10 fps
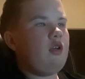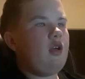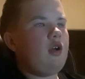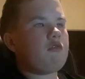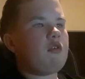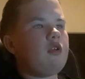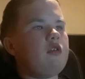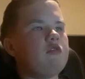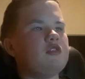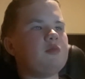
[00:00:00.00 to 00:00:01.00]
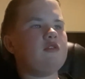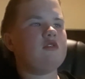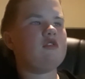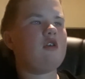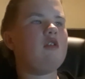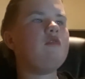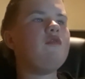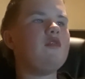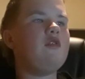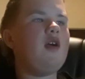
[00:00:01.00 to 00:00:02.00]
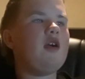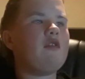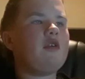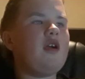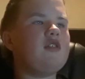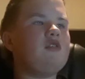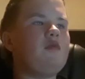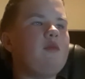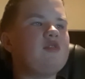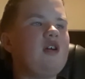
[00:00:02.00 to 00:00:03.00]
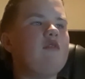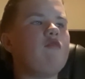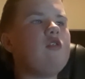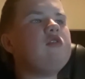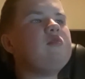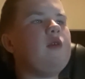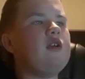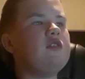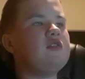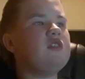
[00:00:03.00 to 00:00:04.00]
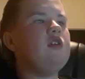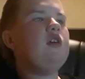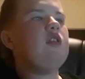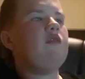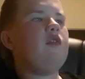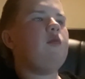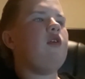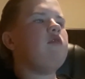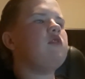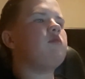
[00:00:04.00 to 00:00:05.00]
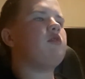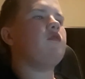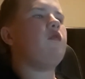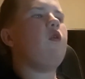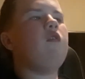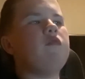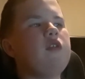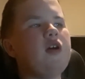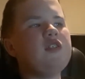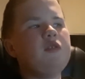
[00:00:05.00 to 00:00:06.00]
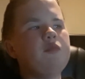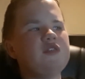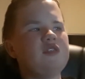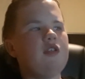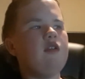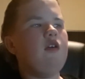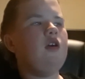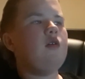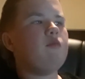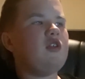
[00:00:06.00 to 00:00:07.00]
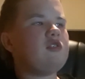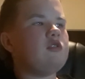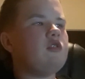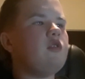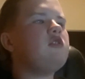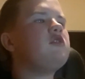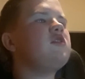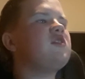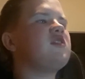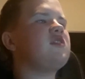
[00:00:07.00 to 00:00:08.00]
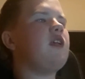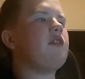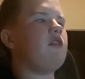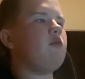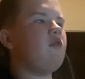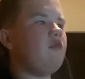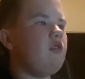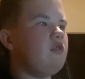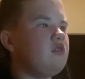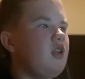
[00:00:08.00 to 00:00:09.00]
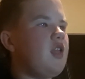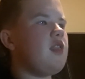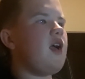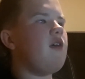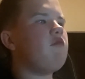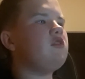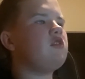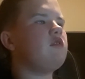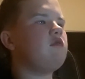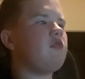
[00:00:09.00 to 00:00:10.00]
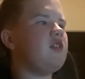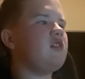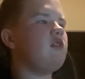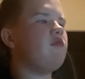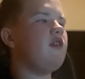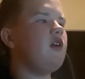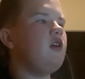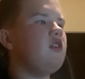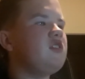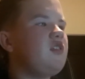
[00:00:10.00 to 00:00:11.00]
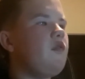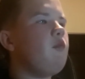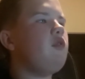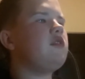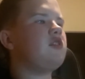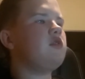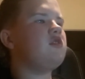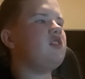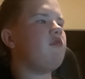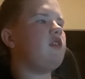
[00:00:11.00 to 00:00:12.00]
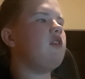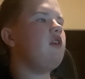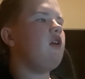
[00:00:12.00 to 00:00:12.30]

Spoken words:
A critical response. On review aggregation website Rotten Tomatoes, the film held an approval of 90% based on 263 reviews and the average rating of 7.27